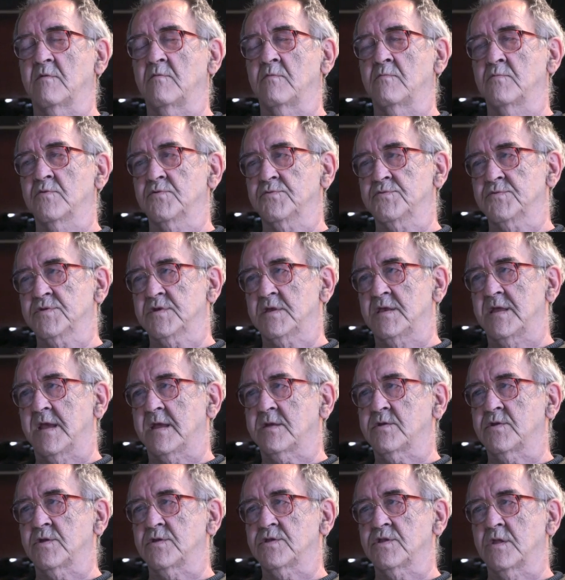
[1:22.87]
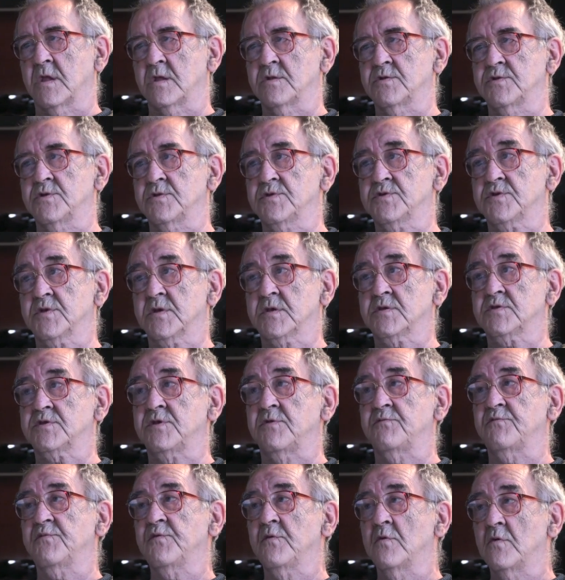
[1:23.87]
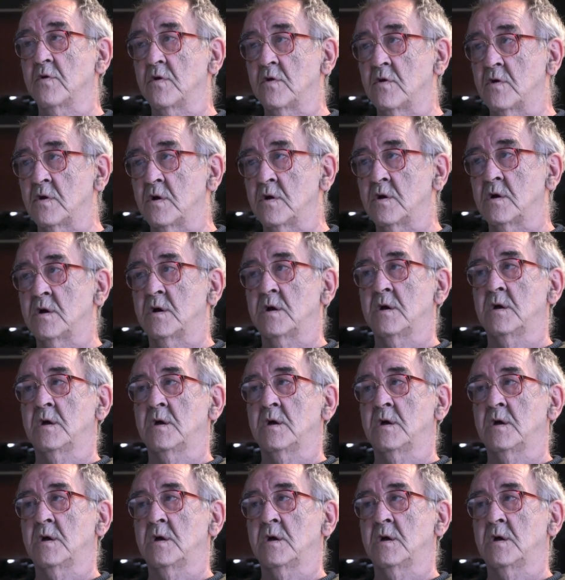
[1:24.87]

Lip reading: government was elected in 1964,